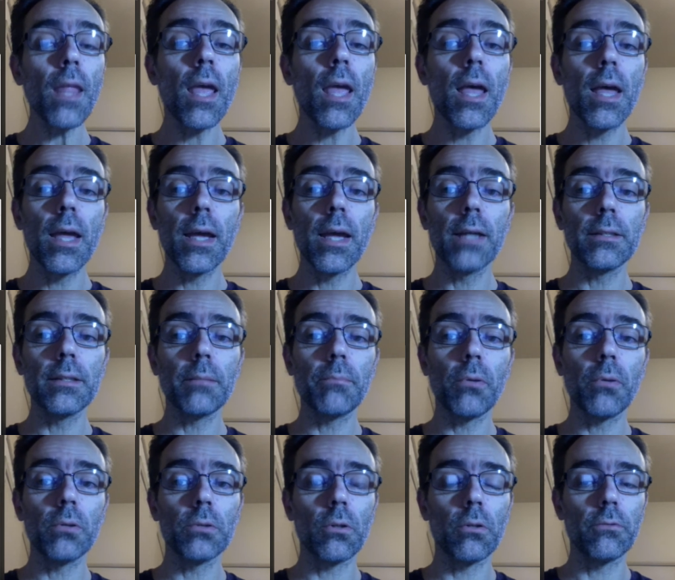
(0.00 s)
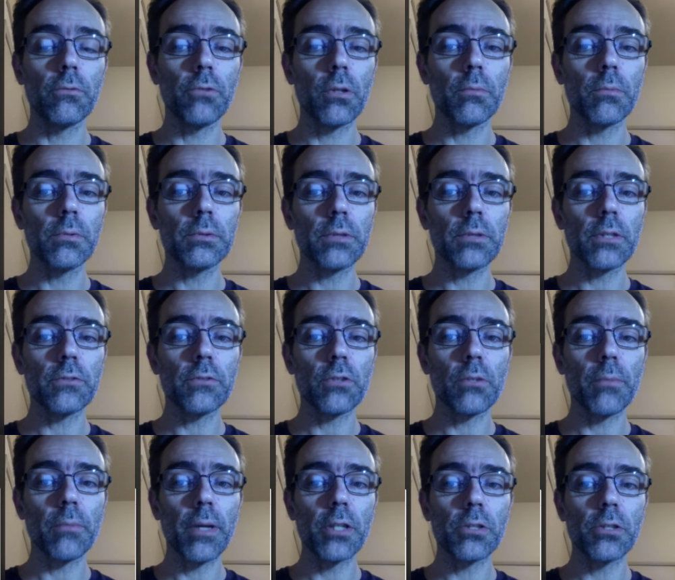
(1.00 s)
and upon a conformal
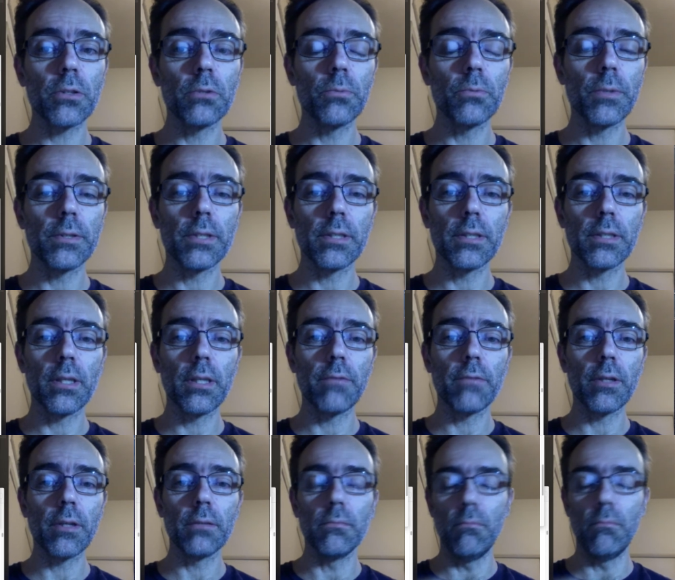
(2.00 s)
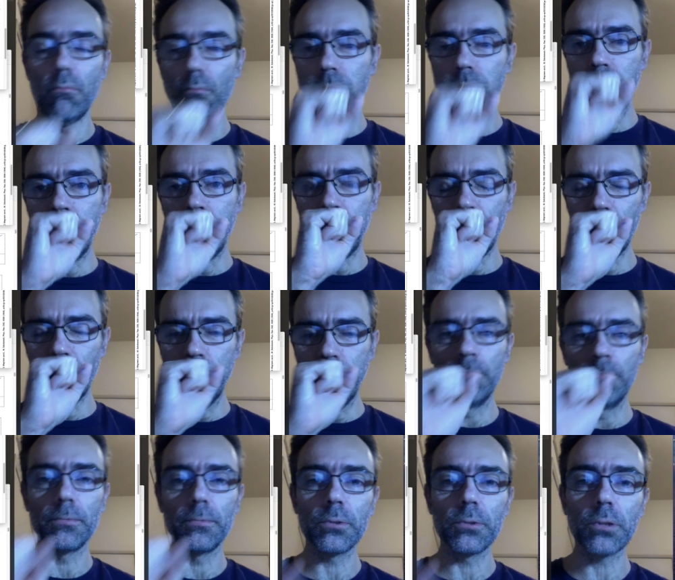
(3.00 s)
transformation, which is given
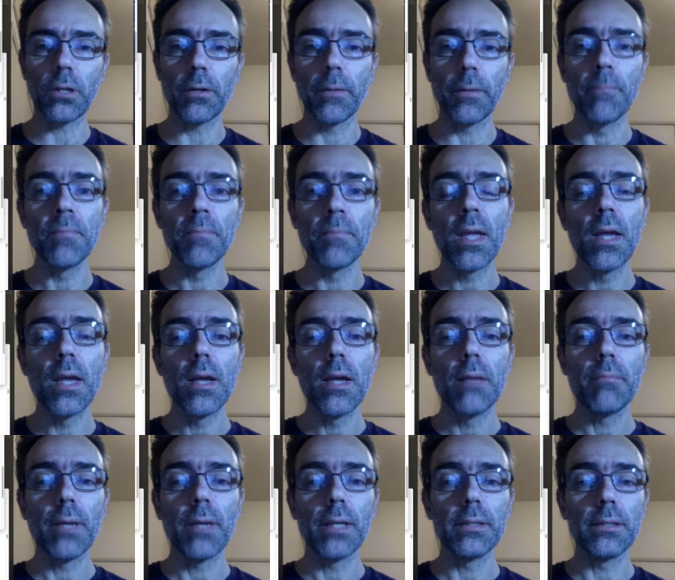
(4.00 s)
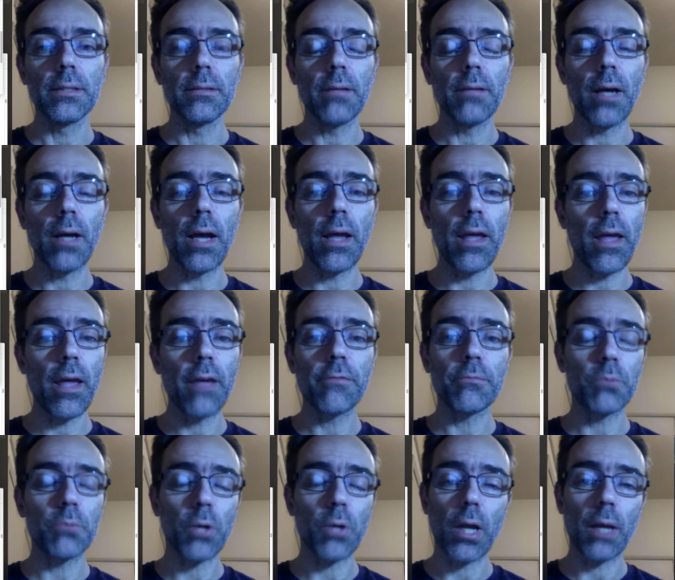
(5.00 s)
sorry, by f
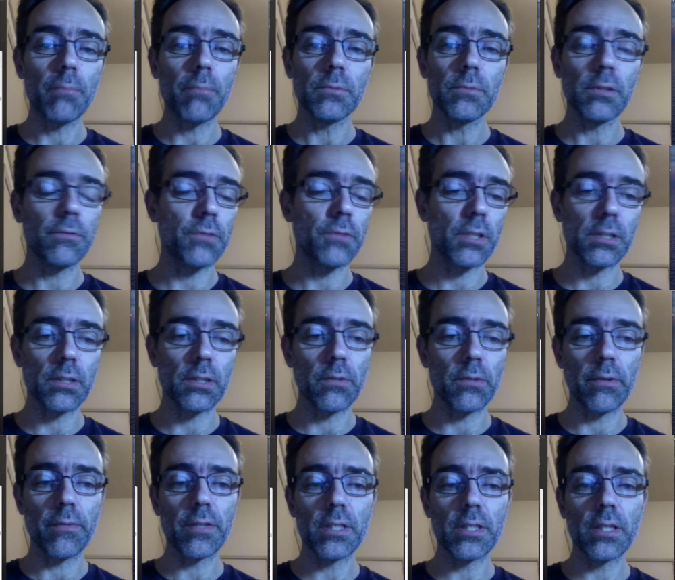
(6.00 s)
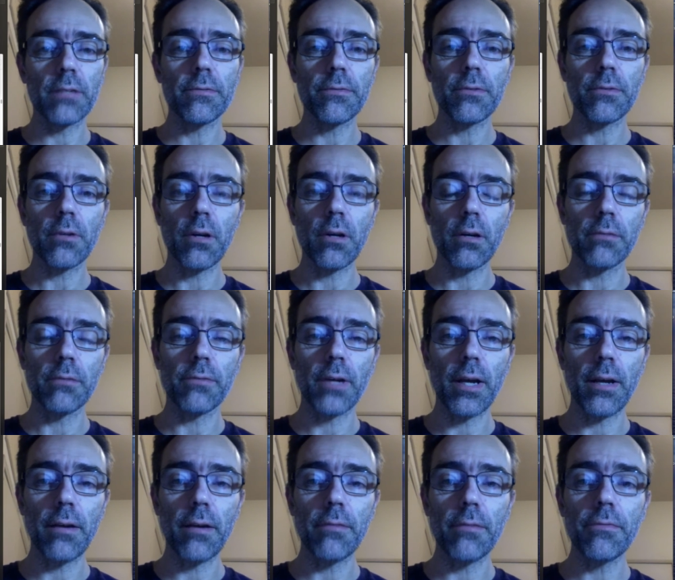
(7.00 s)
prime, the first derivative of
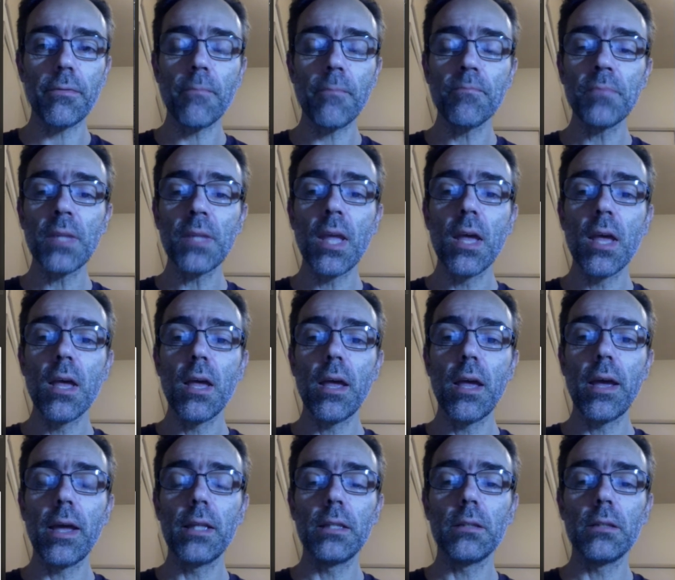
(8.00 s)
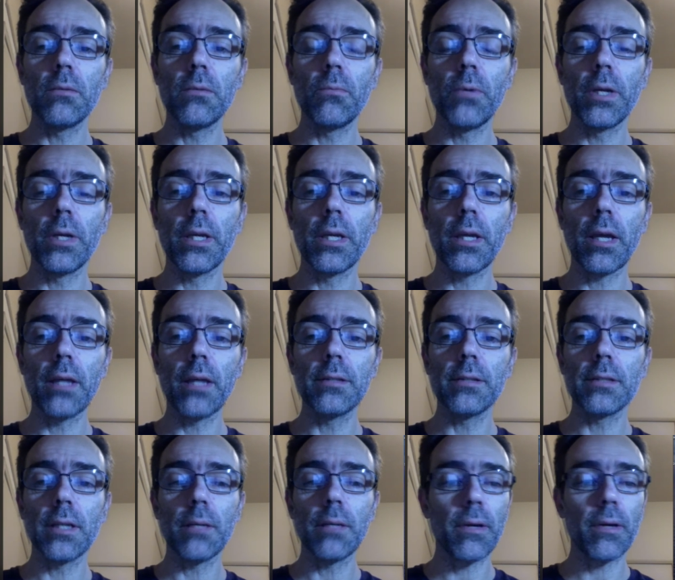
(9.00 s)
f, and we end
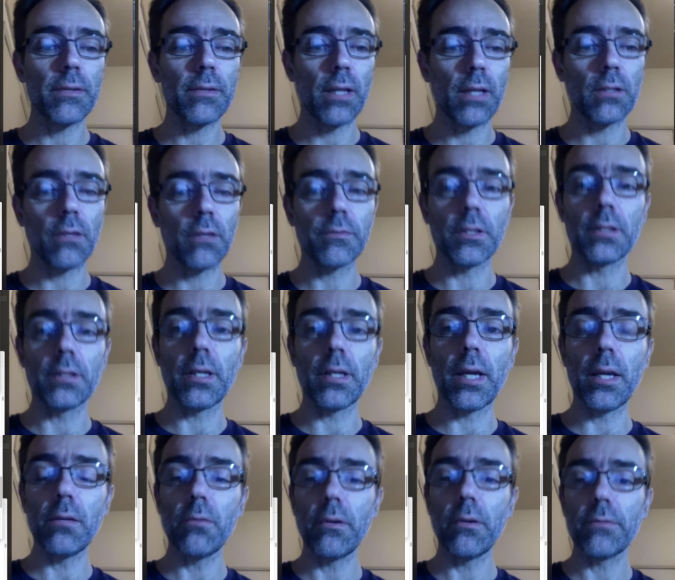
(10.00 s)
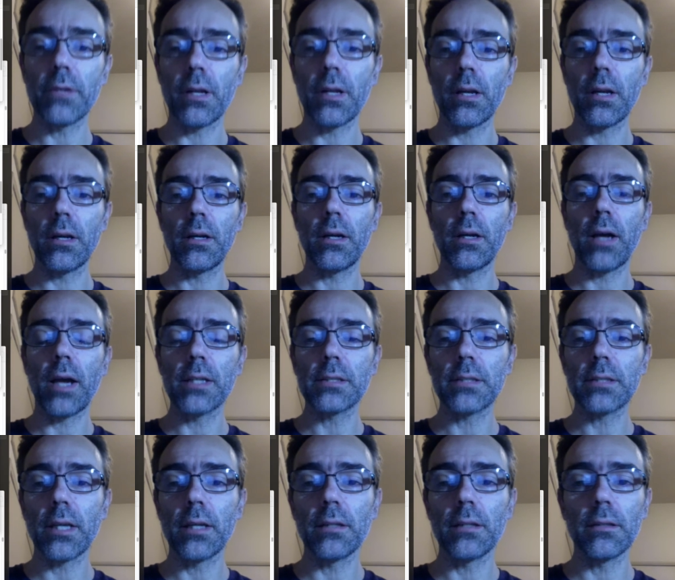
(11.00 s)
up at the end of the day with an
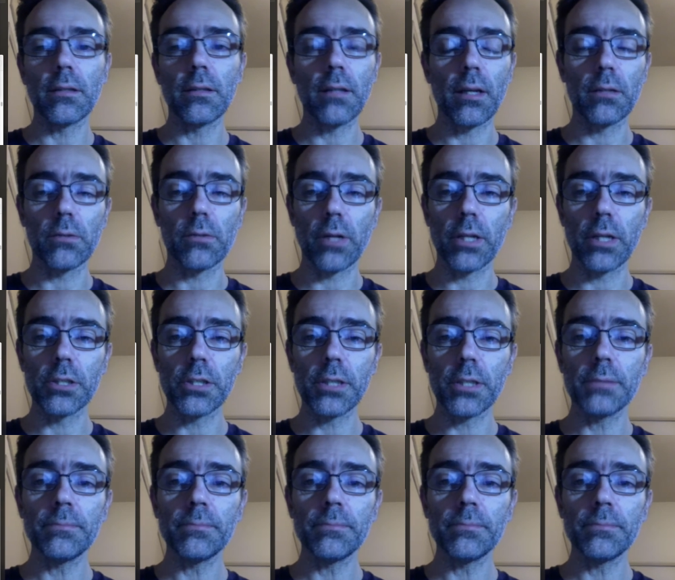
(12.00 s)
Einstein Lagrangian,